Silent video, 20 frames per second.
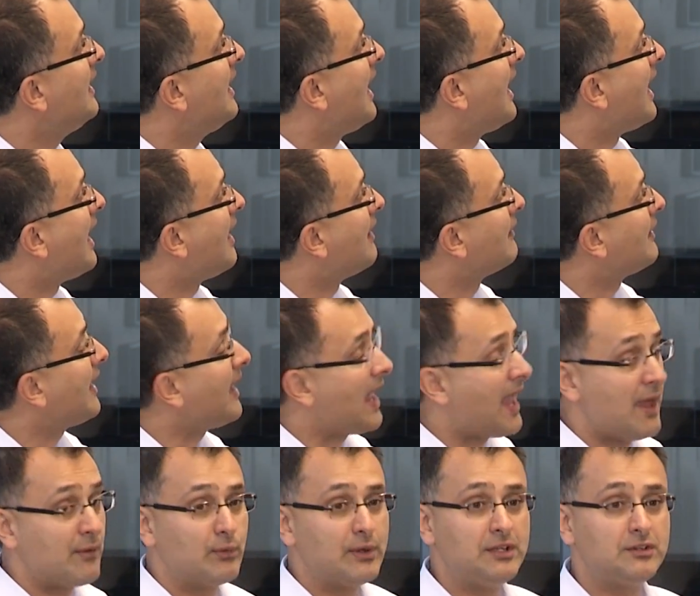
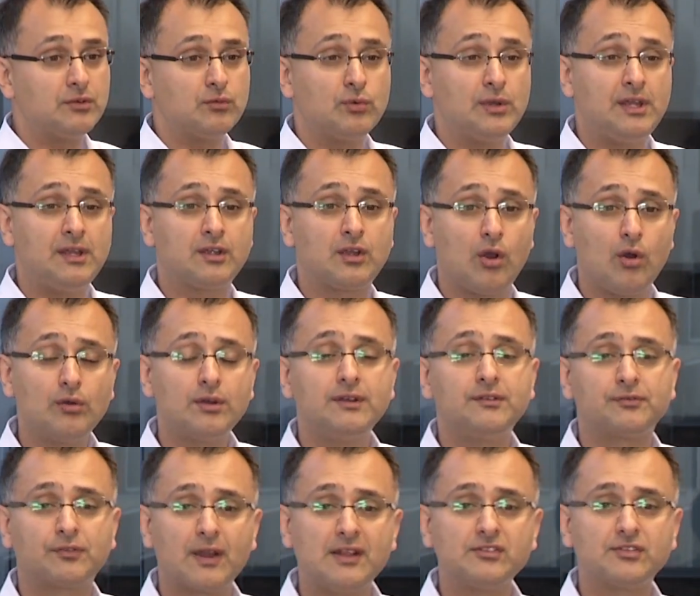And we coded
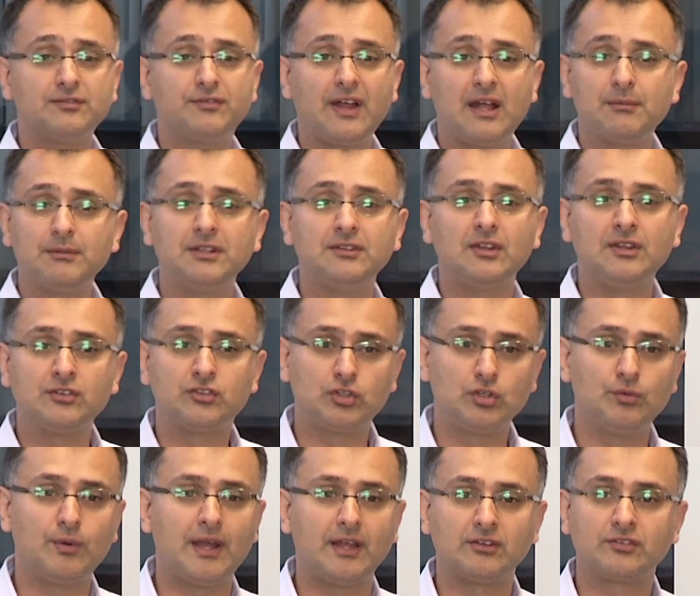friends and family in
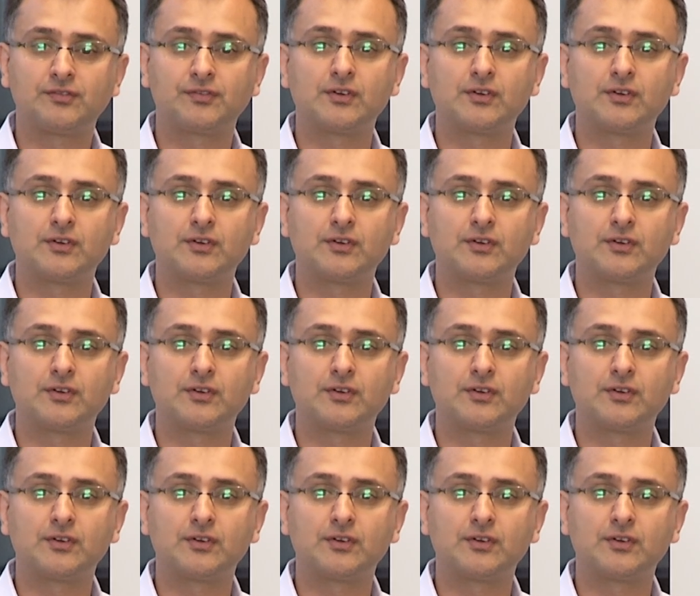two ways.